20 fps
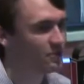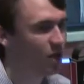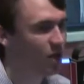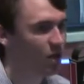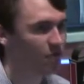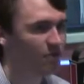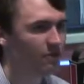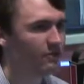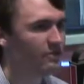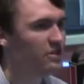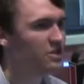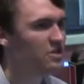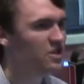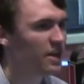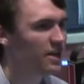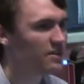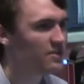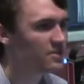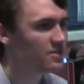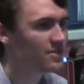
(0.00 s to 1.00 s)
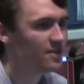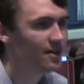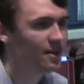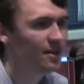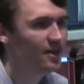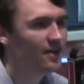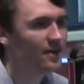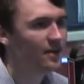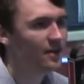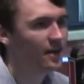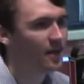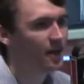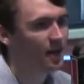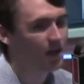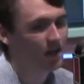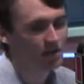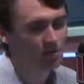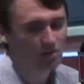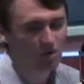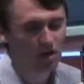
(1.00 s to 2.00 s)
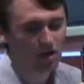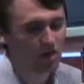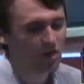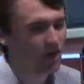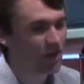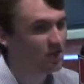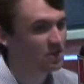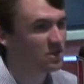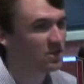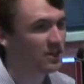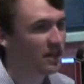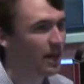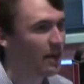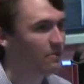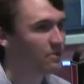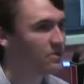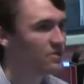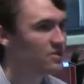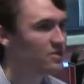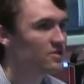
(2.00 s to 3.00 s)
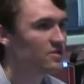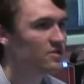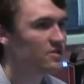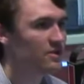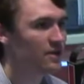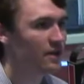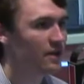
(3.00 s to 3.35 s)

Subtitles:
all 50 states. We're on 1,000 campuses,